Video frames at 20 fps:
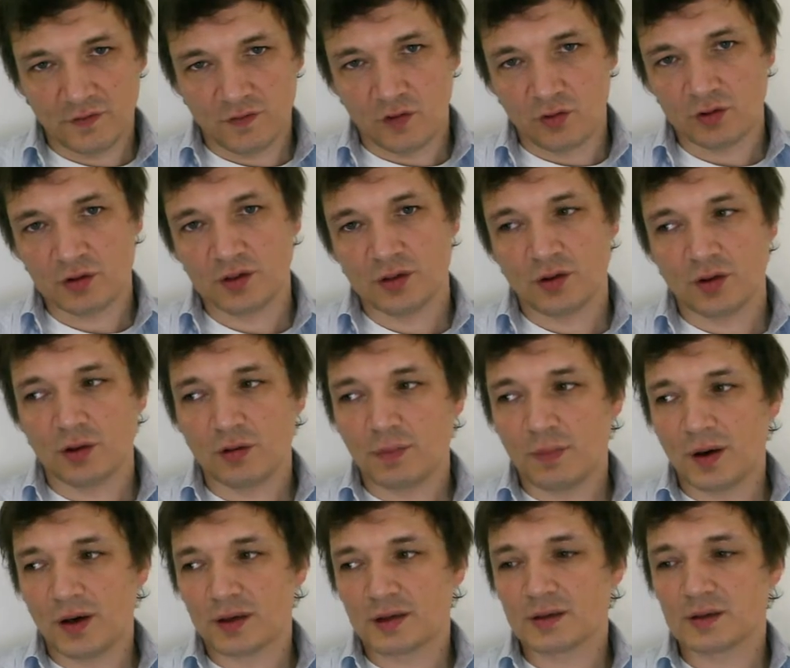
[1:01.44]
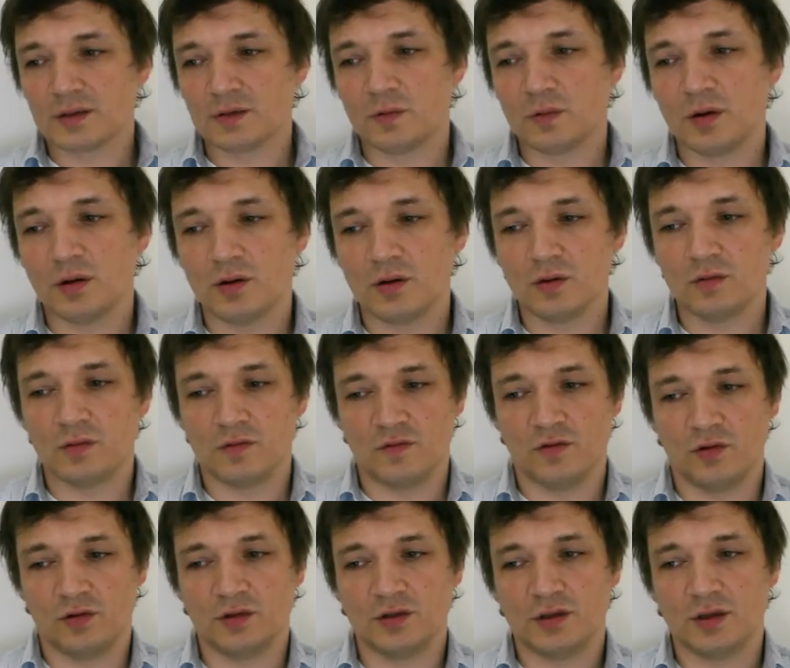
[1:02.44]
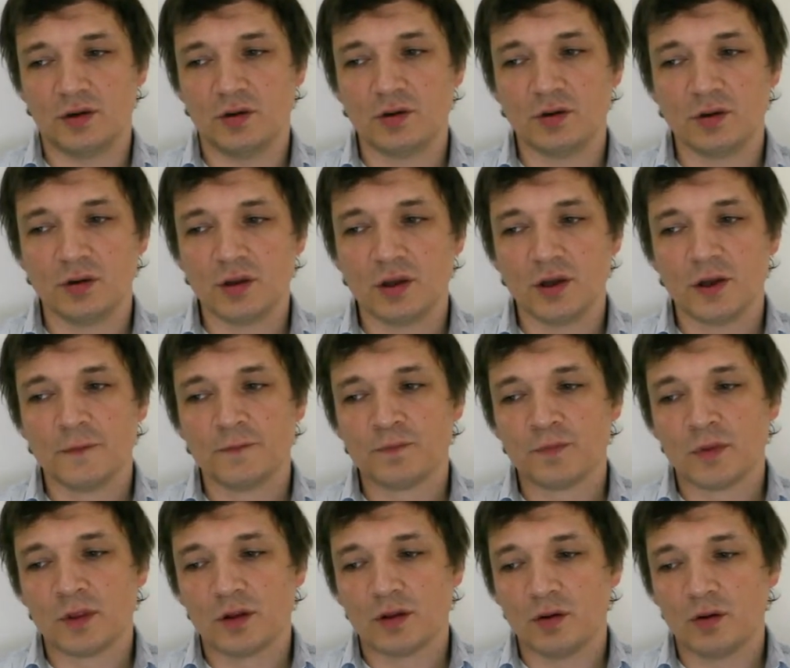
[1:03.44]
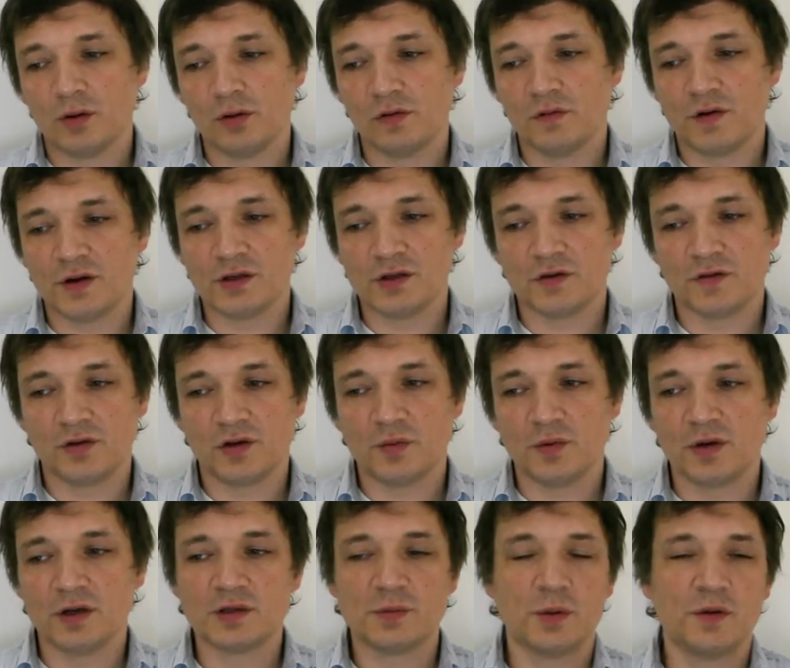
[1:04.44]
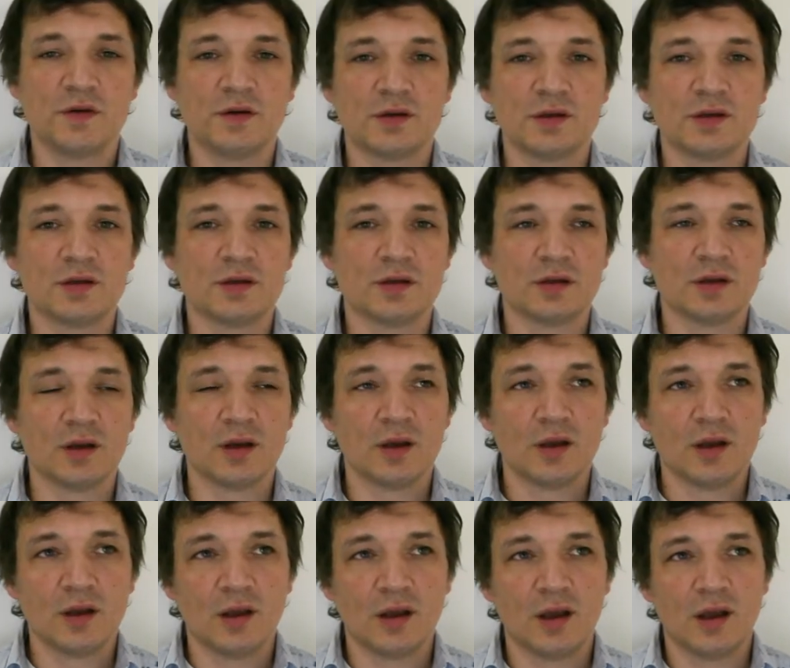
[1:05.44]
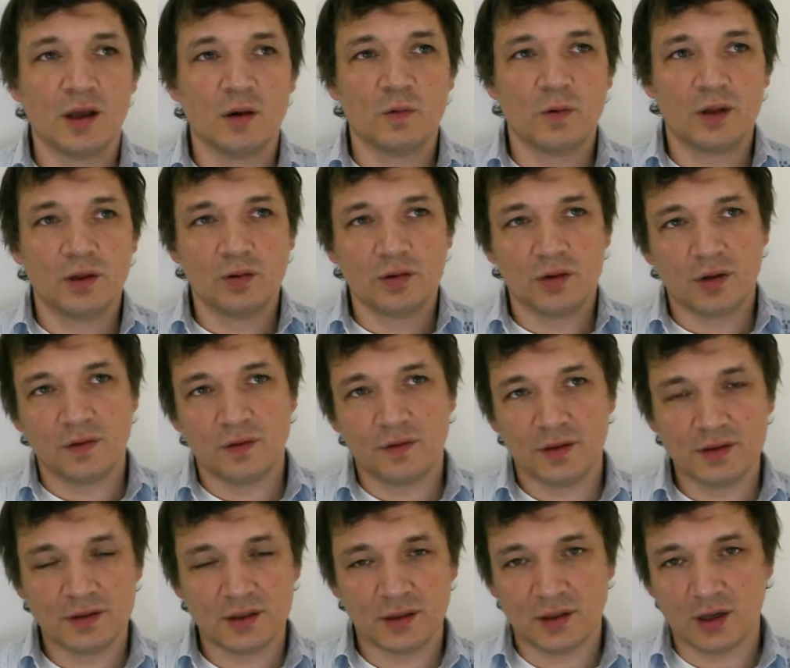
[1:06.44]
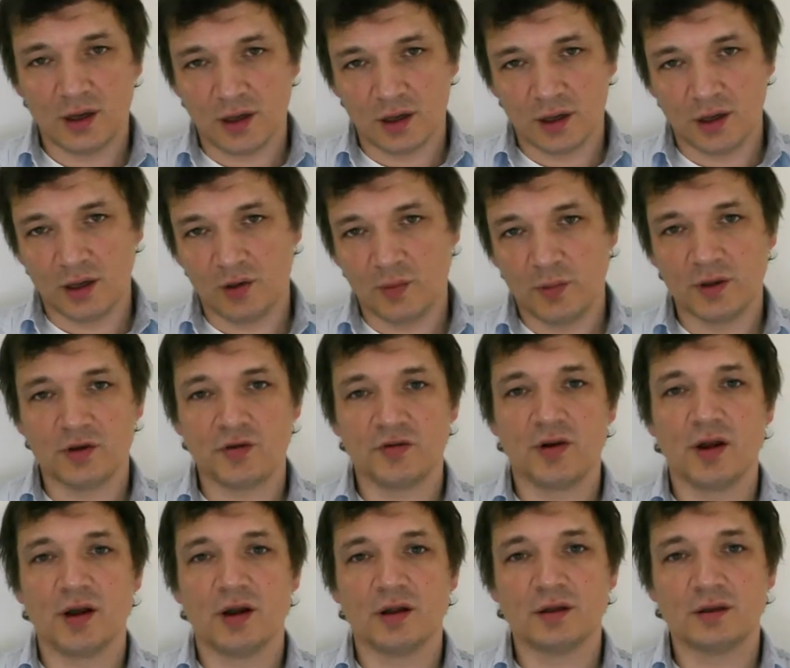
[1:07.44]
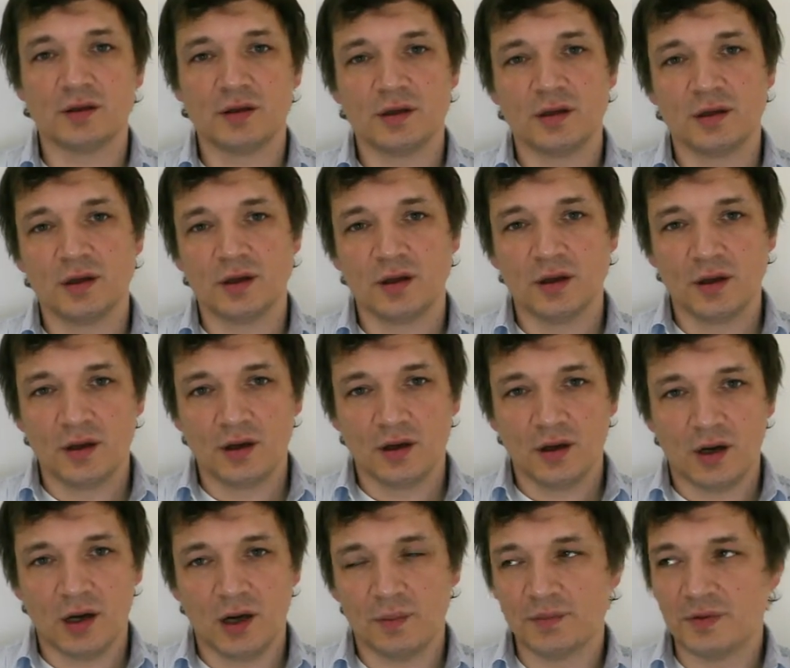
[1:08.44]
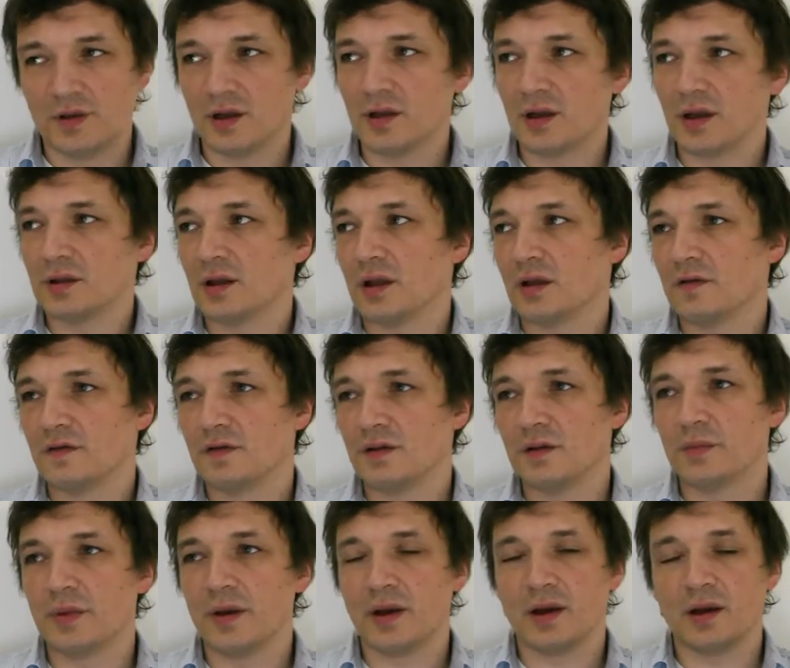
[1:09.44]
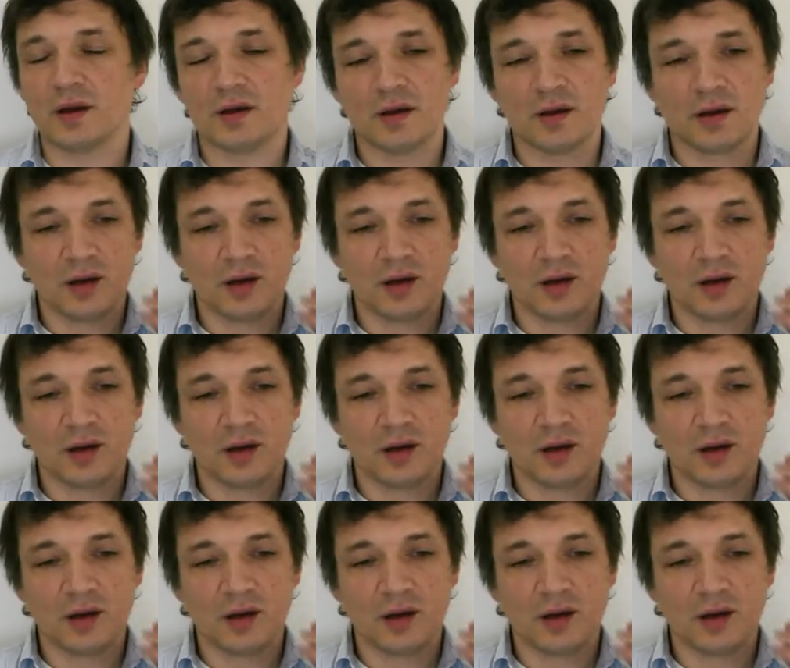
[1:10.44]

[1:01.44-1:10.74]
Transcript: focusing on the parks. We're focusing on all range of human experiences, and we're looking at things like augmented reality, haptic tactile feedback,